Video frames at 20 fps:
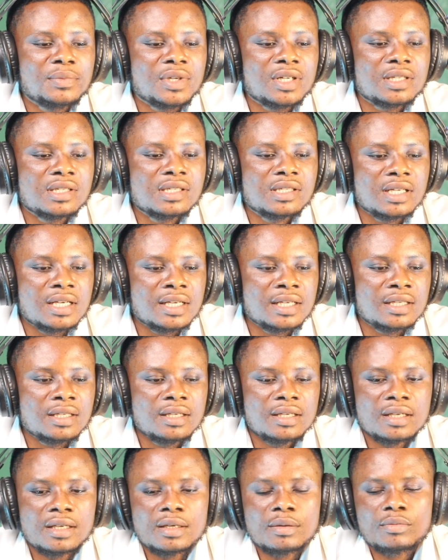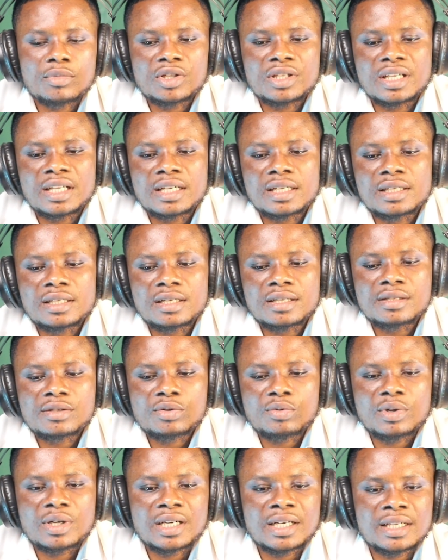per se, but then
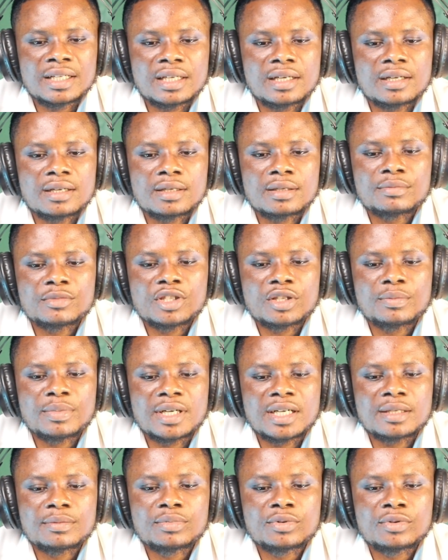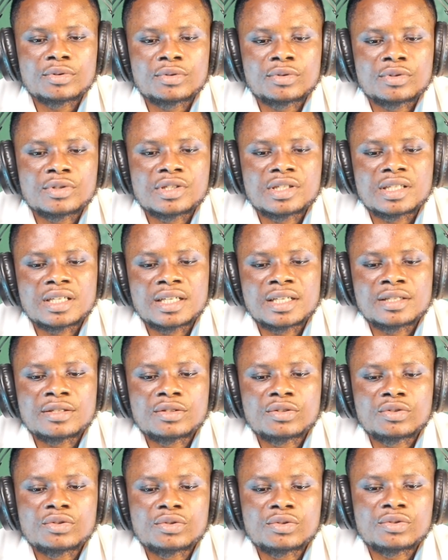that's why the Bible
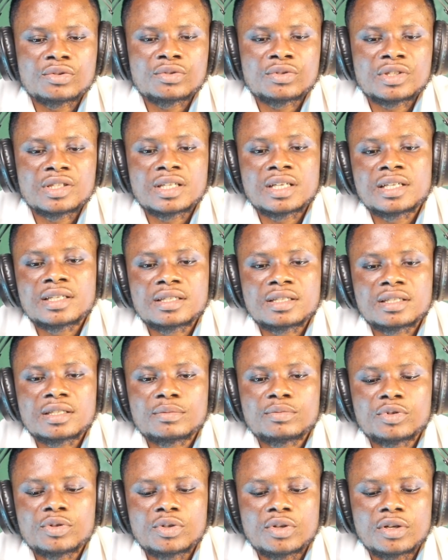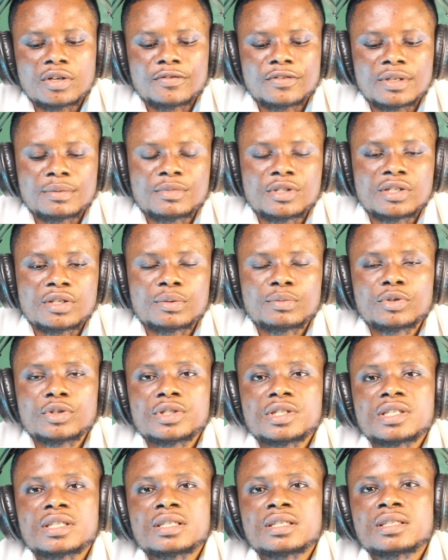says in the book of
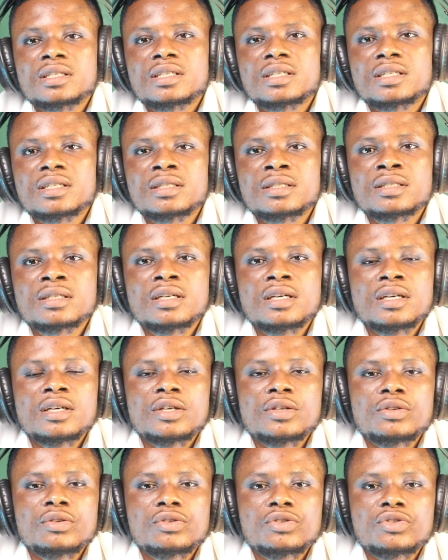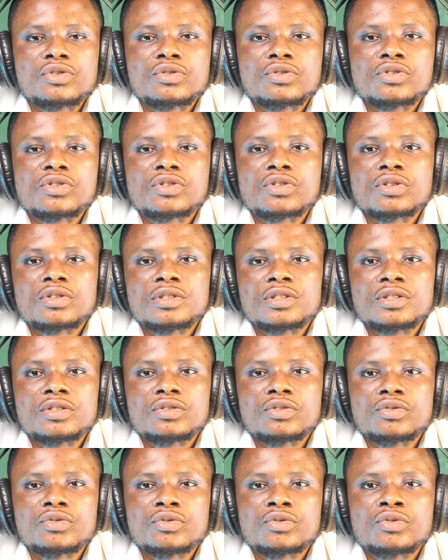Timothy that you should study
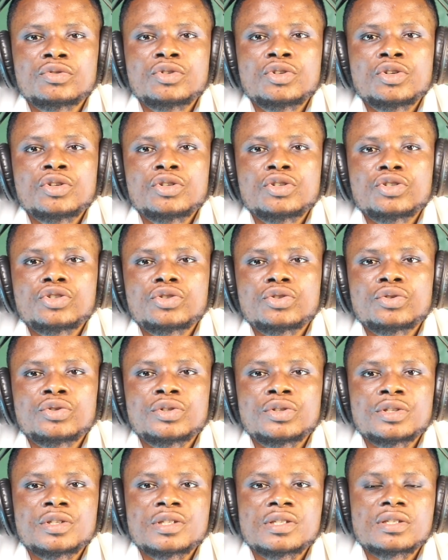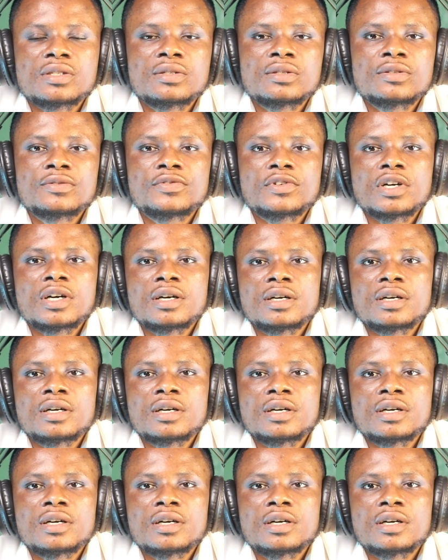to show yourself